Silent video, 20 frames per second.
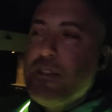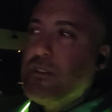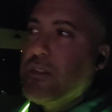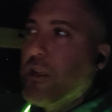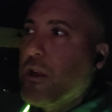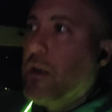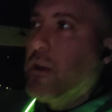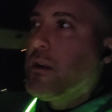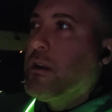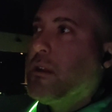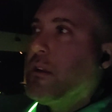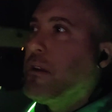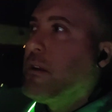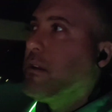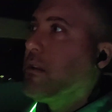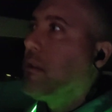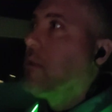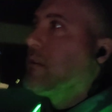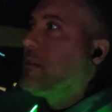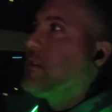is their
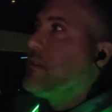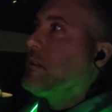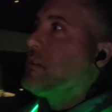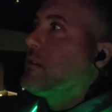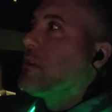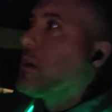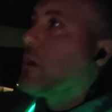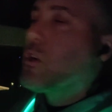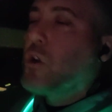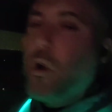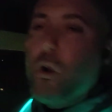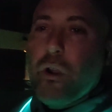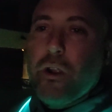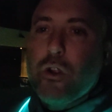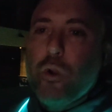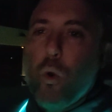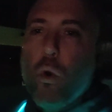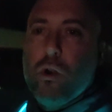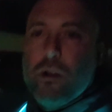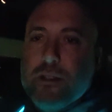their
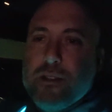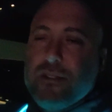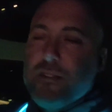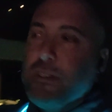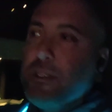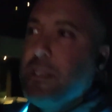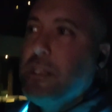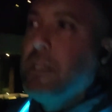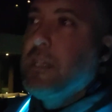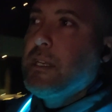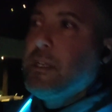current course